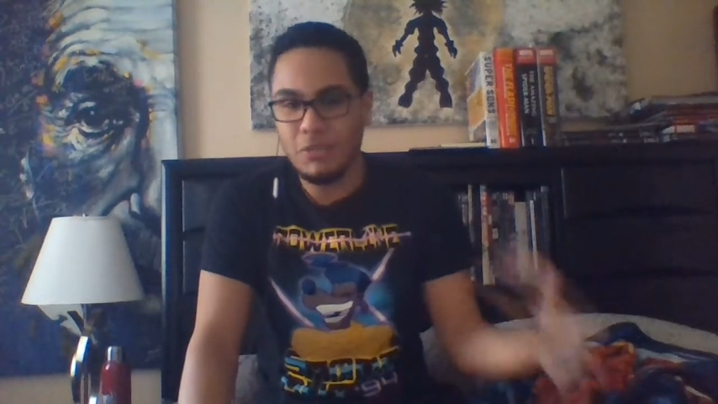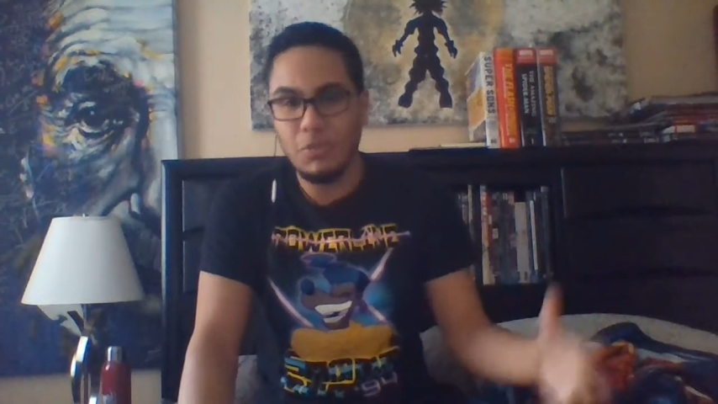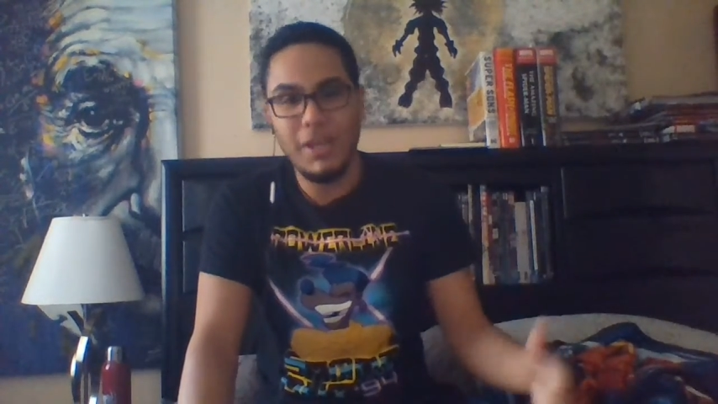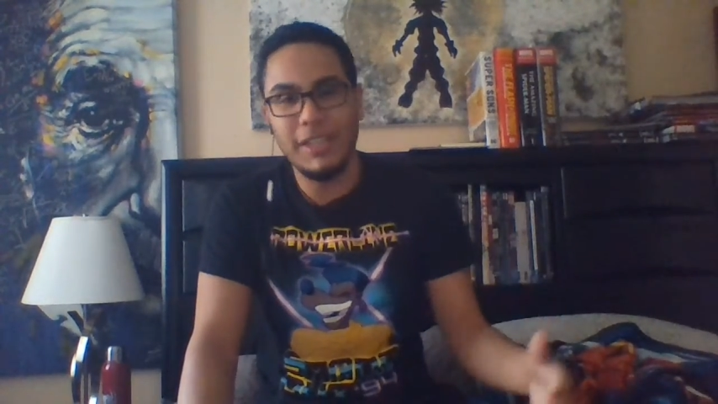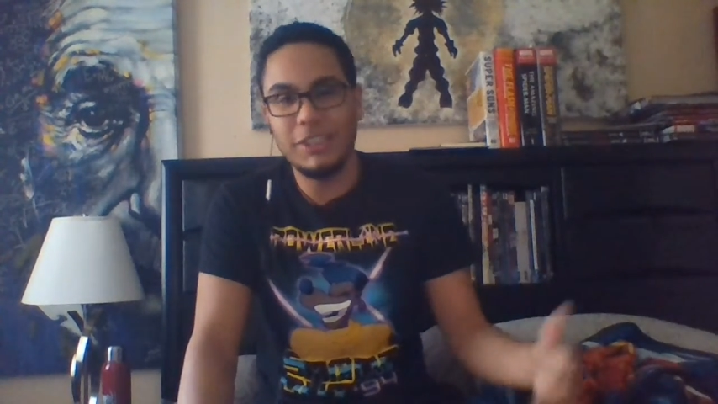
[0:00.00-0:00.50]

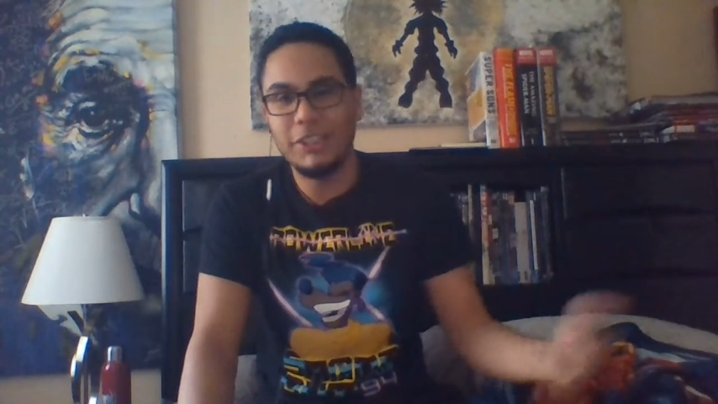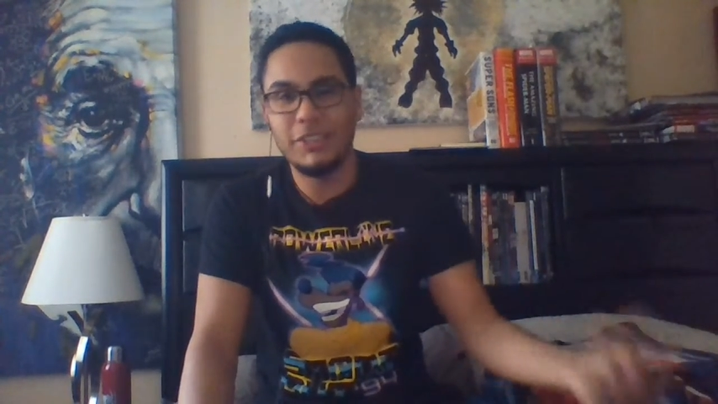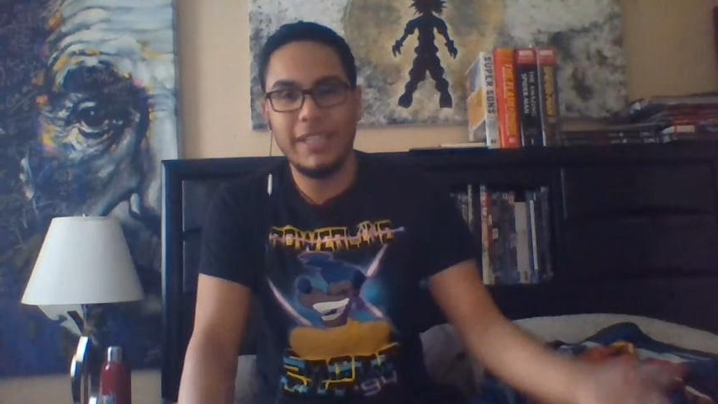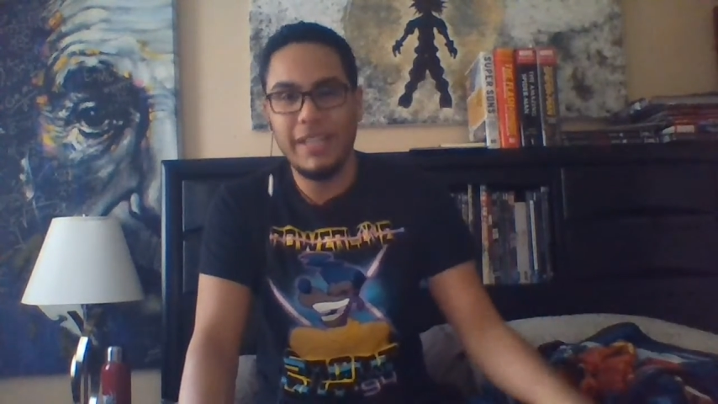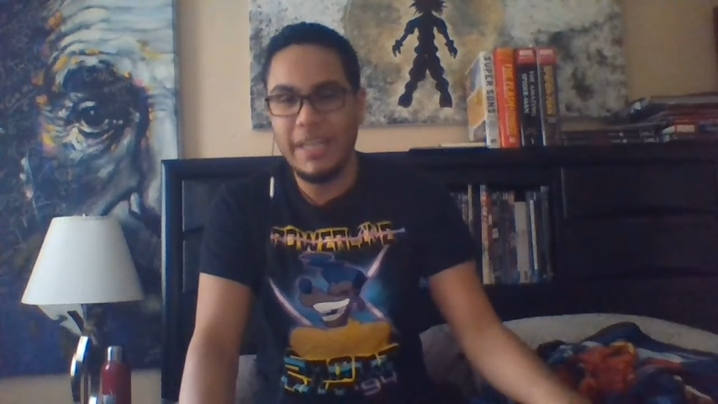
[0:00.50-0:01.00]

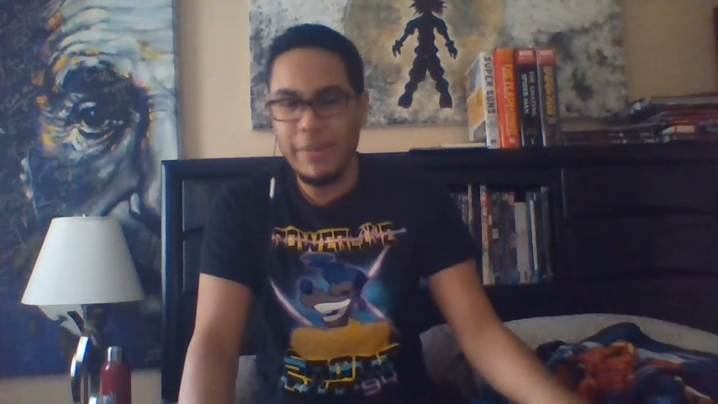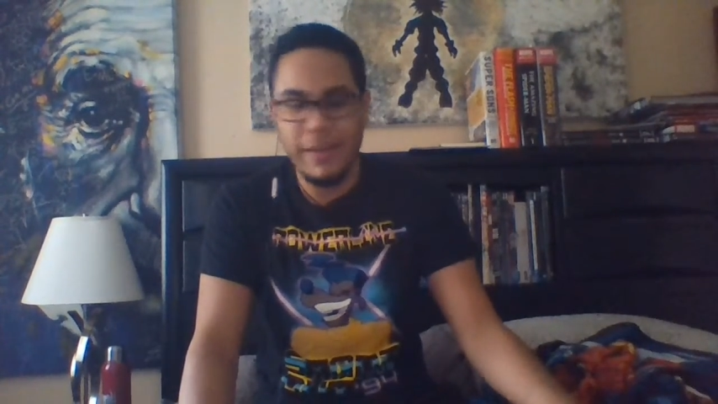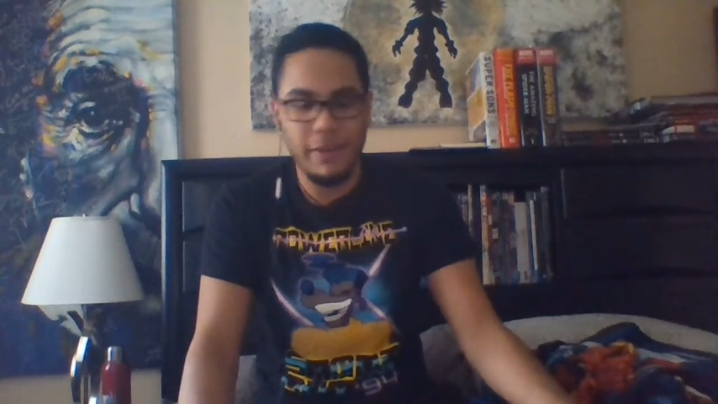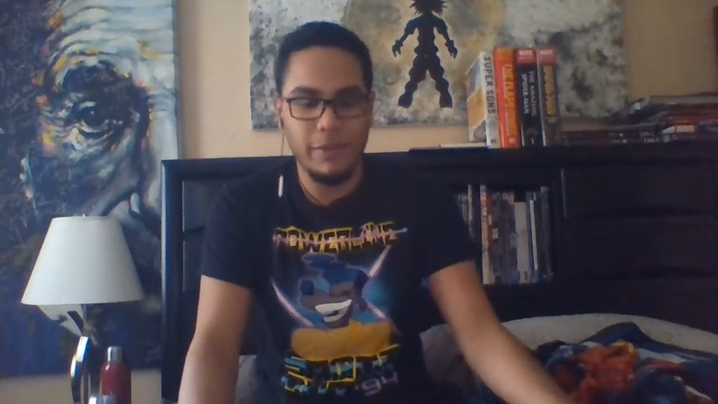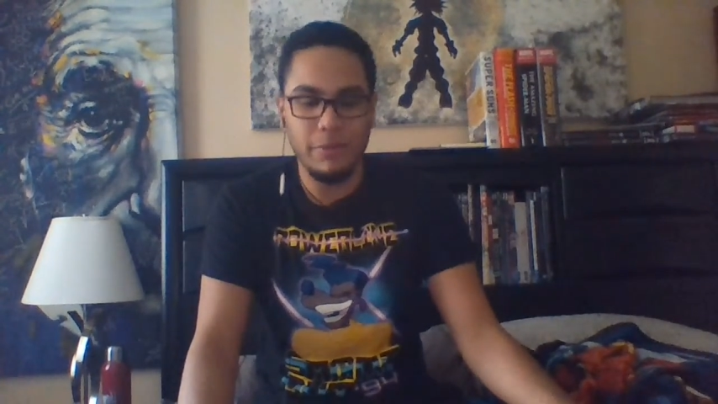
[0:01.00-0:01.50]
Crush,
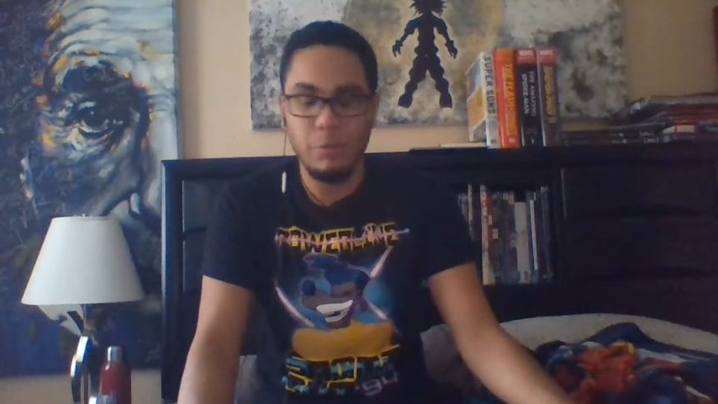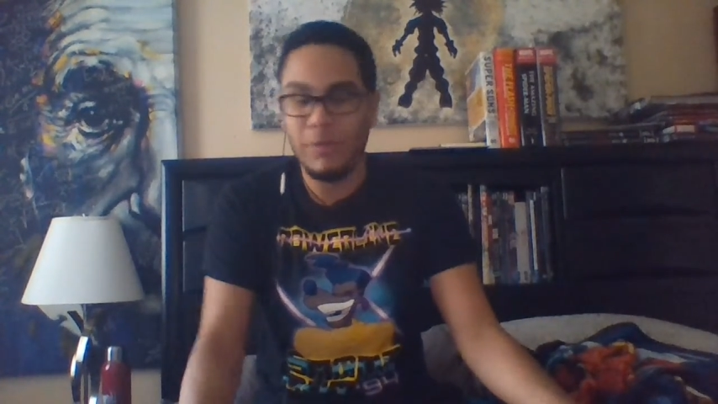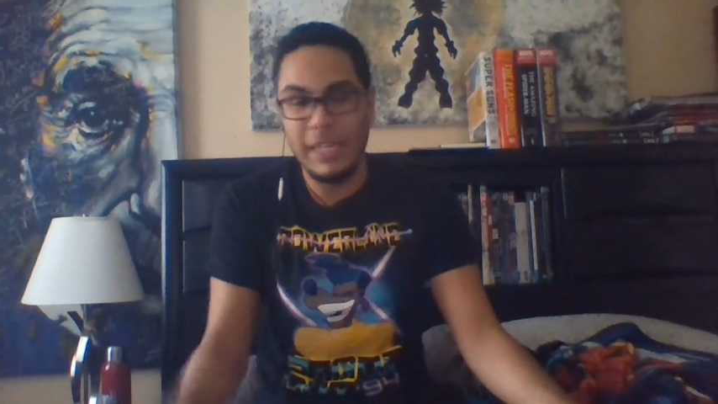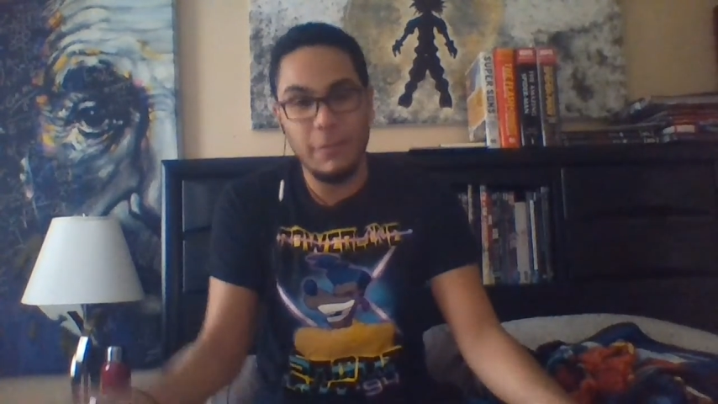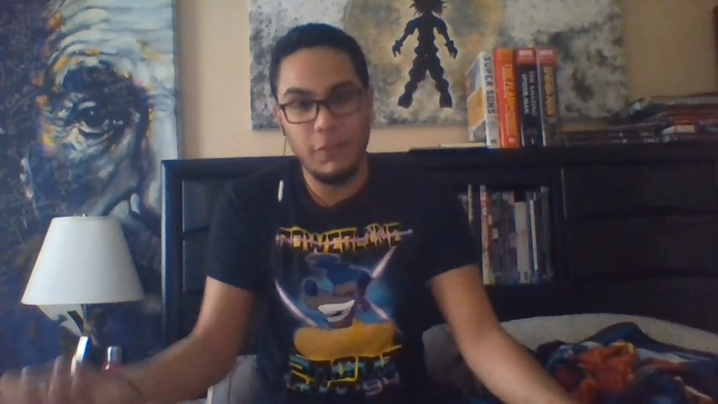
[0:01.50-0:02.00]
Emiko,
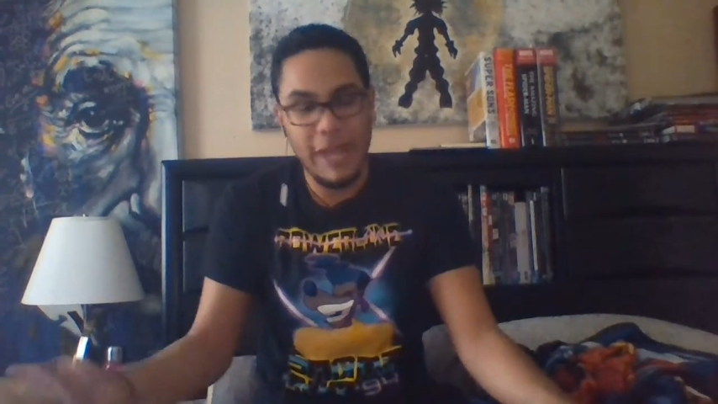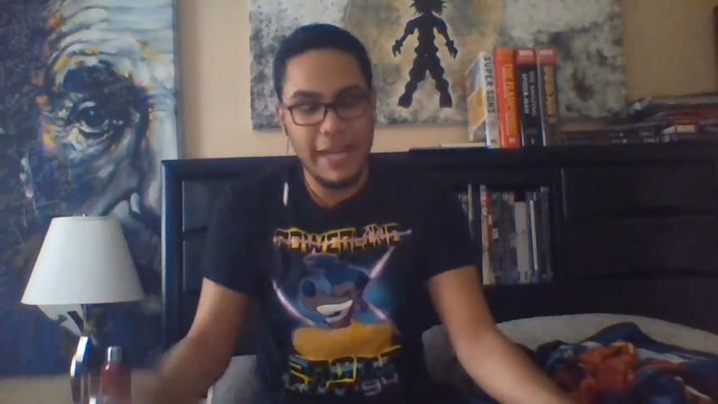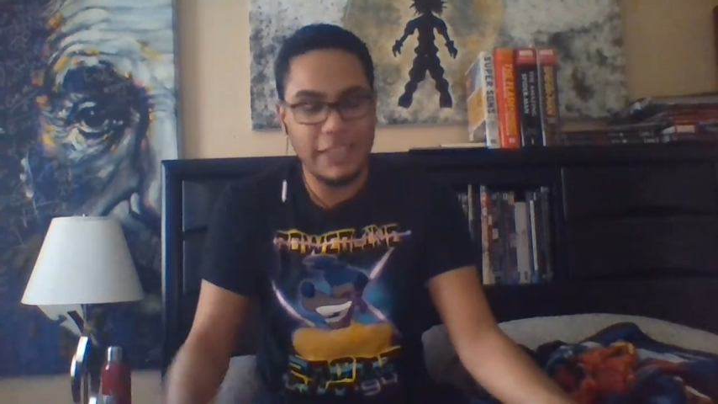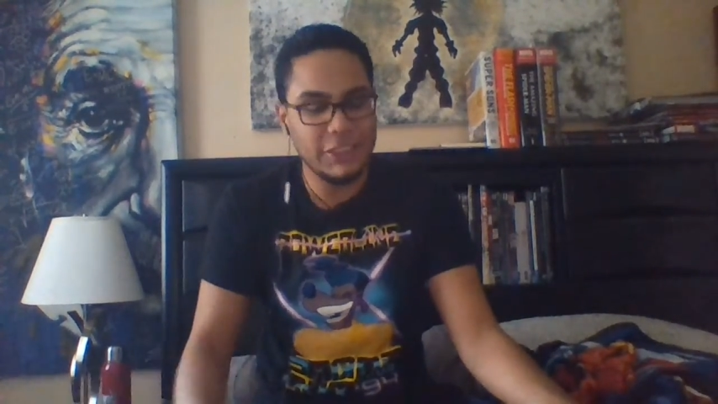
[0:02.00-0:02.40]
Kid Flash,